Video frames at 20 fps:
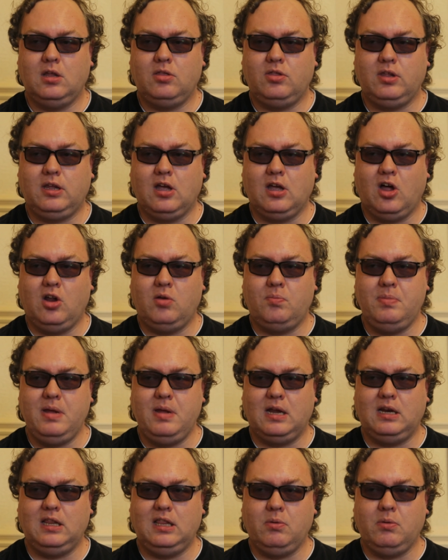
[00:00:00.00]
there can't
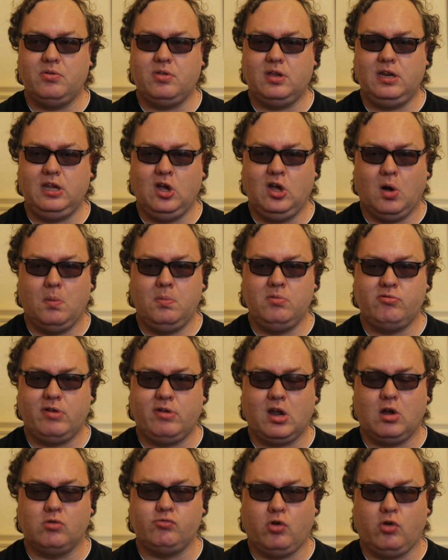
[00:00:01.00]
be anything with any
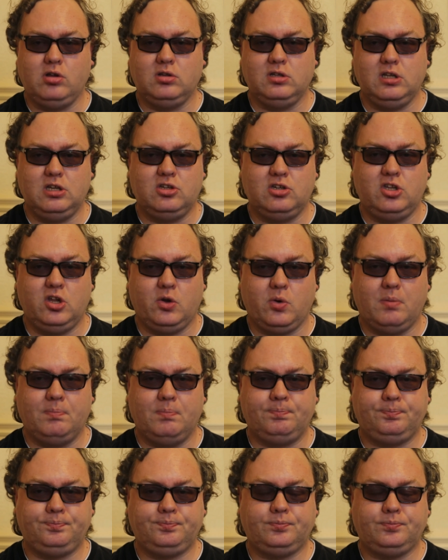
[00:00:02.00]
copyright or royalties to it.